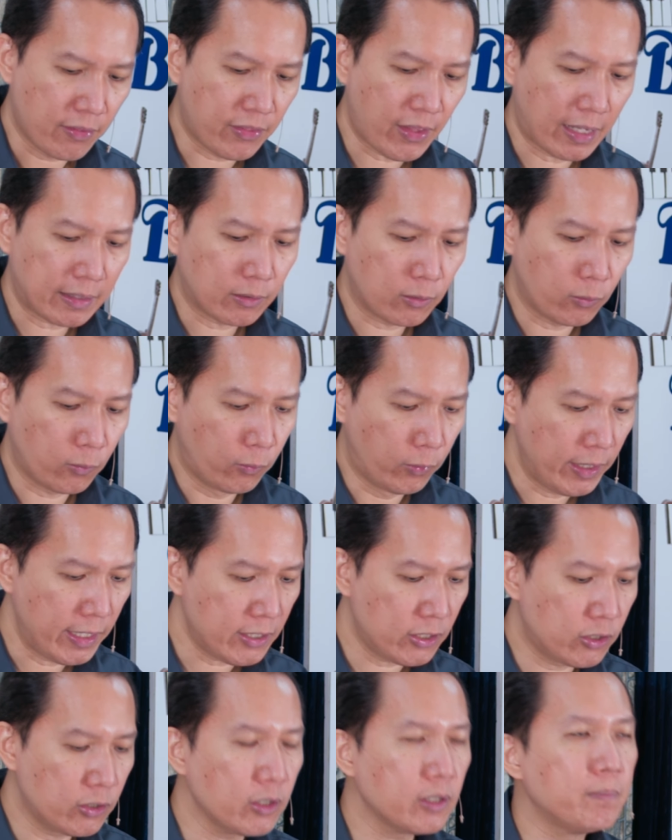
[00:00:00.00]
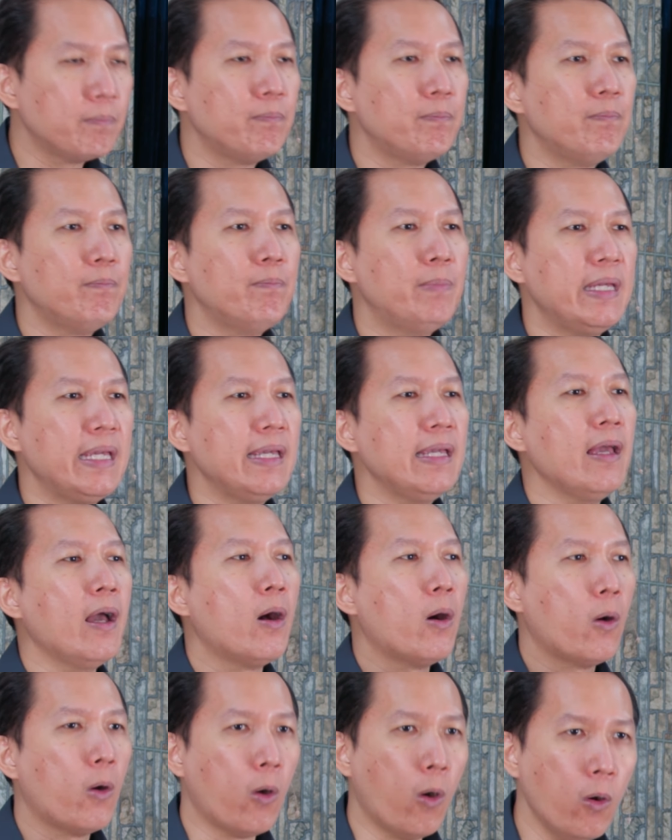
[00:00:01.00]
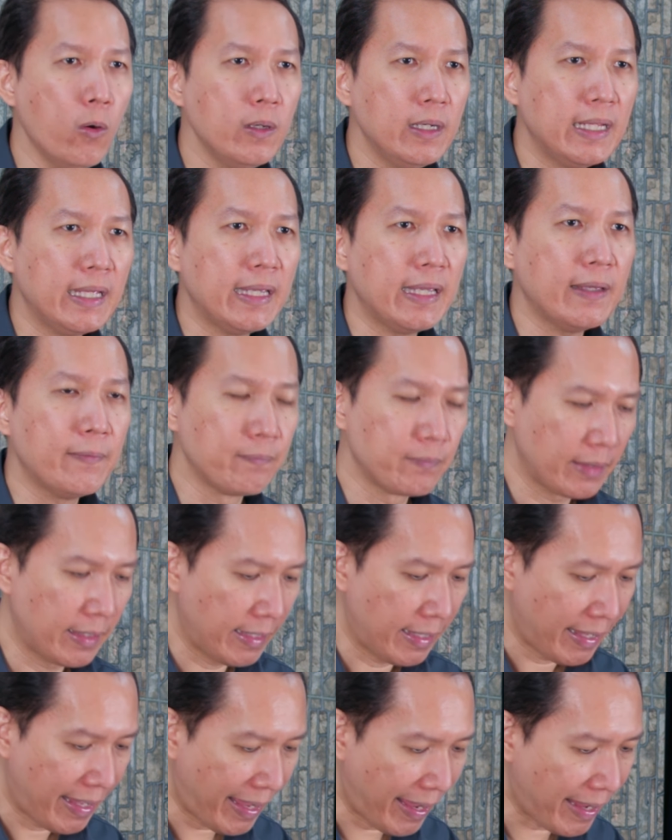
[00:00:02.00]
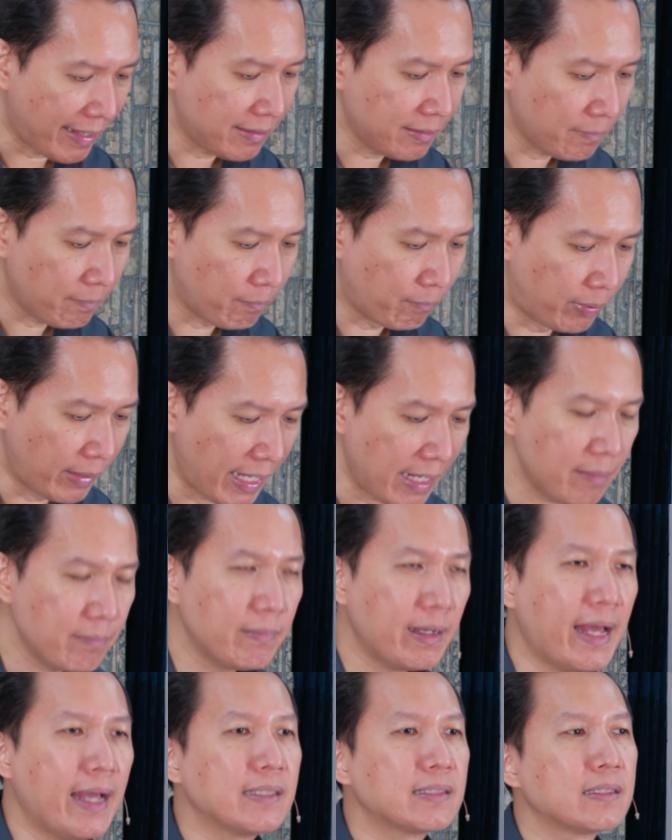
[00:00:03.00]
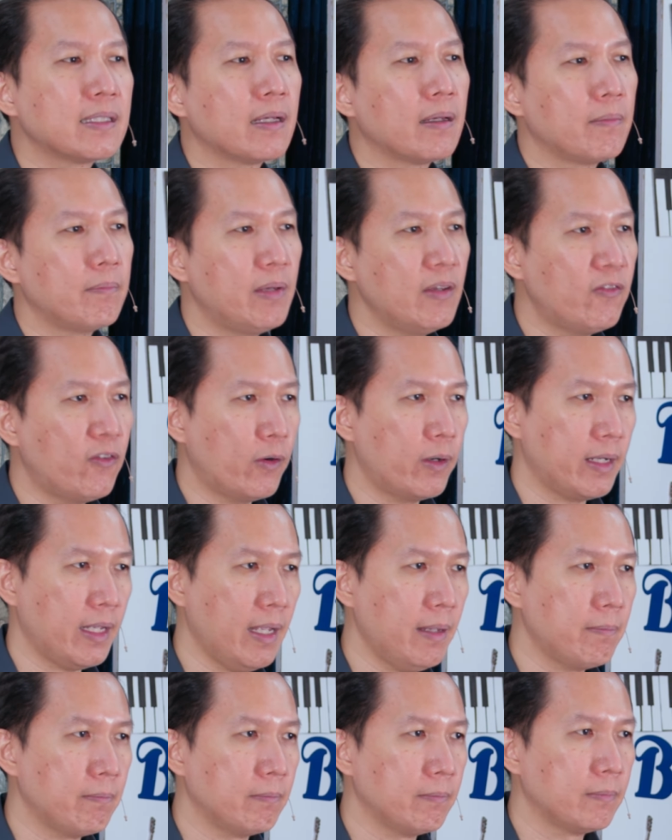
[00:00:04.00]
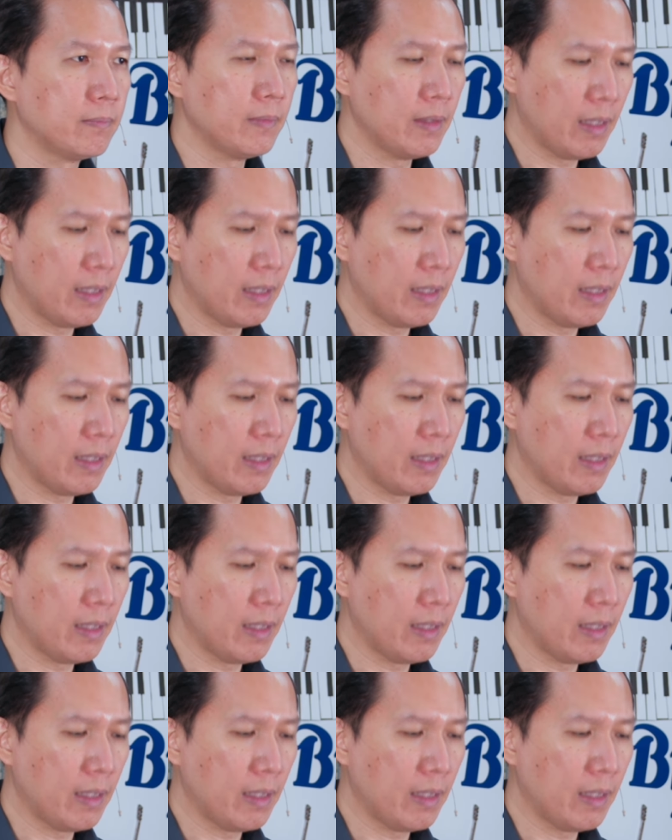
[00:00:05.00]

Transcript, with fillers: that we should be holy and blameless before Him.